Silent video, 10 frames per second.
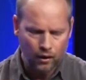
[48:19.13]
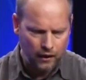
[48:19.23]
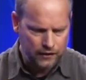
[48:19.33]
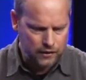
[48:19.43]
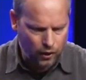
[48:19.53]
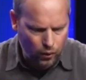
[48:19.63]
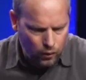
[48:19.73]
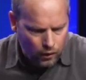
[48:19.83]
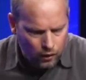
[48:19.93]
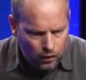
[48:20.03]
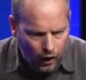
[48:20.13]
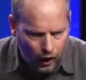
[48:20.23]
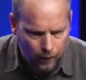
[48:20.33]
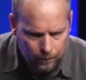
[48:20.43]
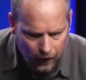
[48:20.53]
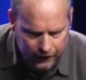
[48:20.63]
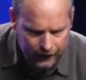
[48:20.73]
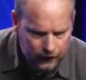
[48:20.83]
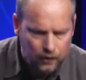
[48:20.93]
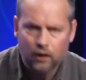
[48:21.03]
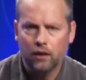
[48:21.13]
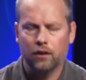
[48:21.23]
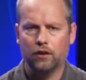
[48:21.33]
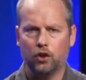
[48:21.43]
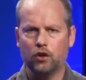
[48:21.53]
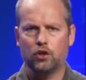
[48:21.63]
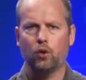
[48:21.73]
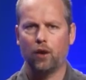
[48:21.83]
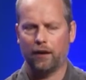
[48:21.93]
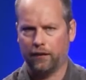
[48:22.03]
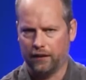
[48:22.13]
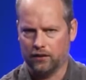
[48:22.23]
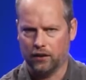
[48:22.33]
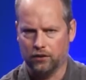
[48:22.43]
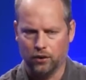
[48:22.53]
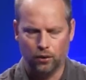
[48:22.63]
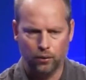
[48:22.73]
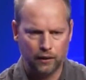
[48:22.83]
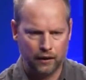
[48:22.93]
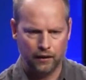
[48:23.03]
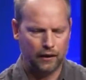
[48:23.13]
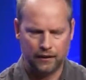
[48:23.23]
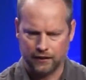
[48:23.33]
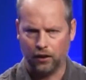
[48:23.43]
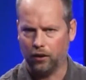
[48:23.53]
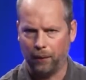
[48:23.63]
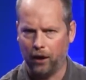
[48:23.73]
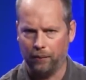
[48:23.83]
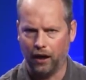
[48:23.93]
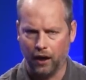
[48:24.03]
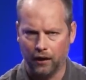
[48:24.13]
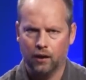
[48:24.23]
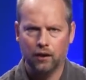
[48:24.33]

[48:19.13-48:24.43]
And so again, you can do a lot of the things that you can do in Excel or Power BI